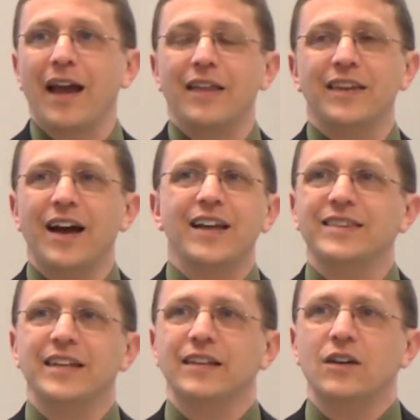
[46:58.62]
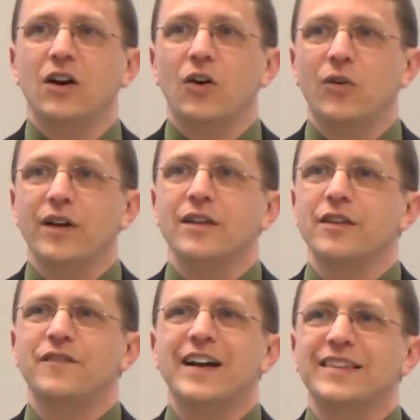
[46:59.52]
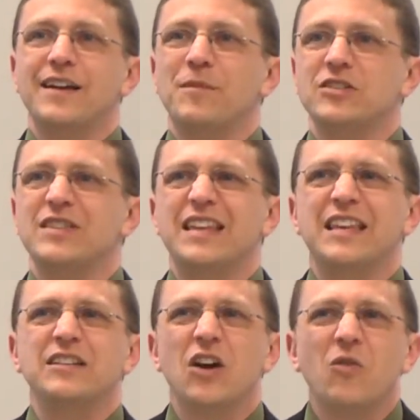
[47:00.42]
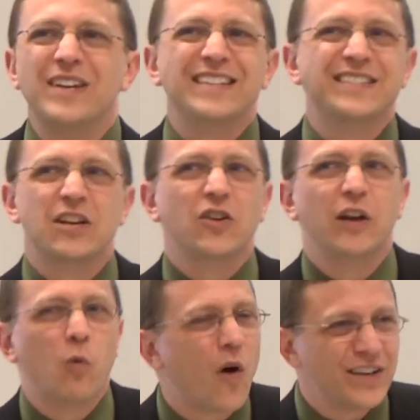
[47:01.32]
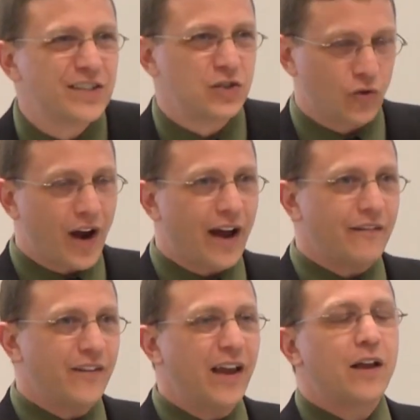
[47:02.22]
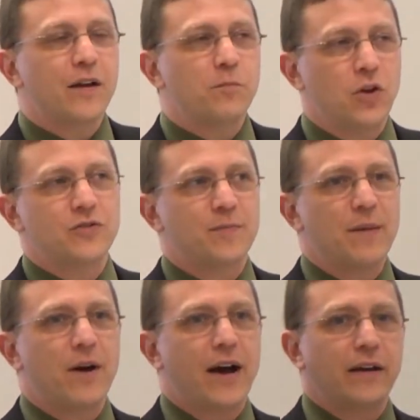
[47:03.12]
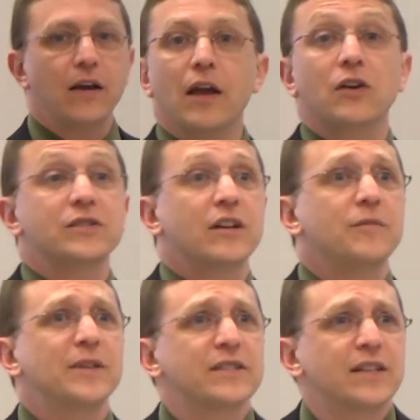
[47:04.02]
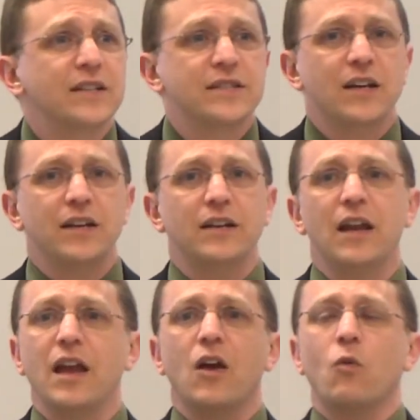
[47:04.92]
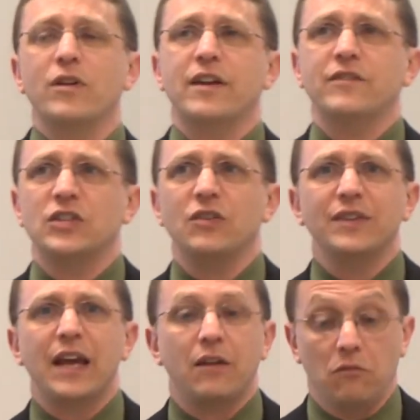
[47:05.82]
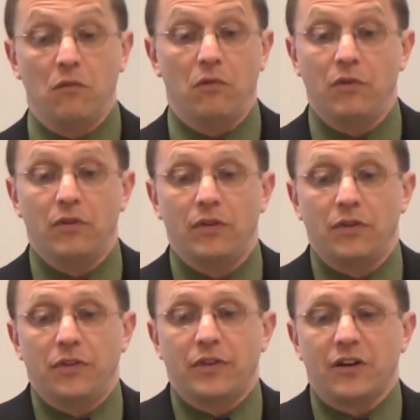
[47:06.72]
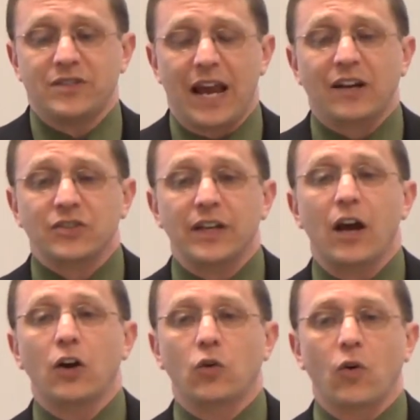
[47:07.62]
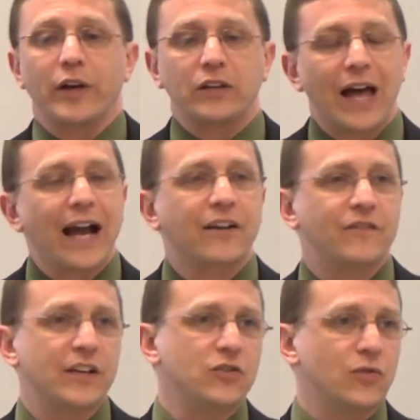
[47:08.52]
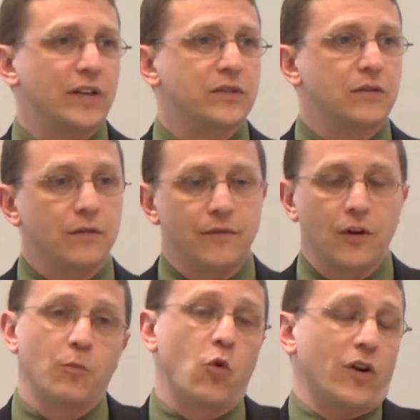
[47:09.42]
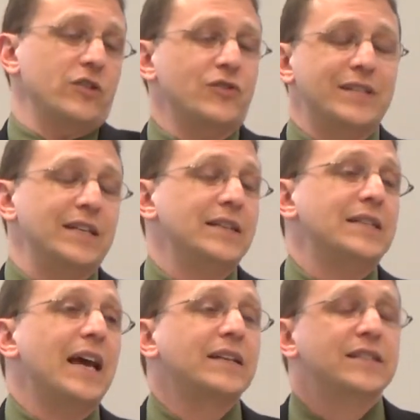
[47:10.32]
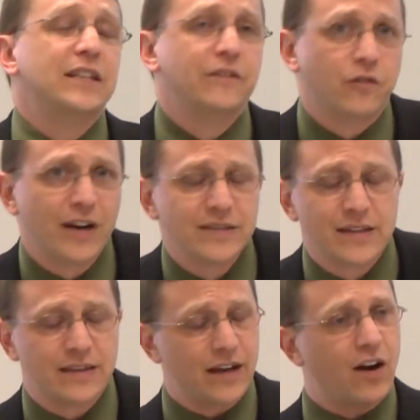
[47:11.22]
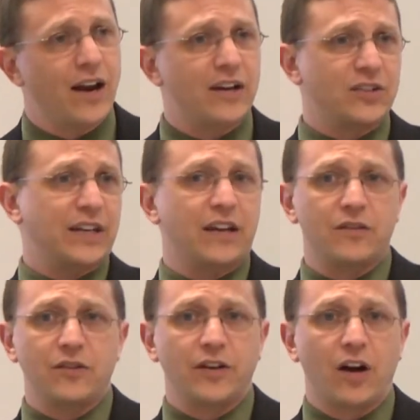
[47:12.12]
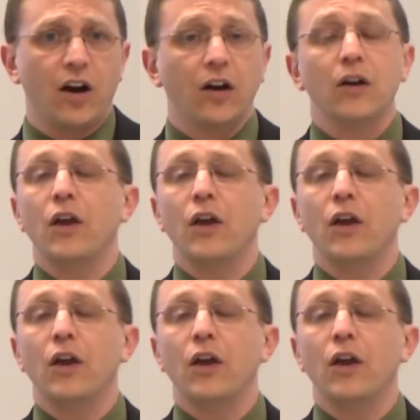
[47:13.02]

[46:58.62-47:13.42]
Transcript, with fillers: And the odd thing, though, the fact that I mentioned that they don't necessarily want to drive blows my mind. Because there have been studies done where they've shown that there's actually a growing lack of interest. They're more interested in texting friends than they are actually getting in their car.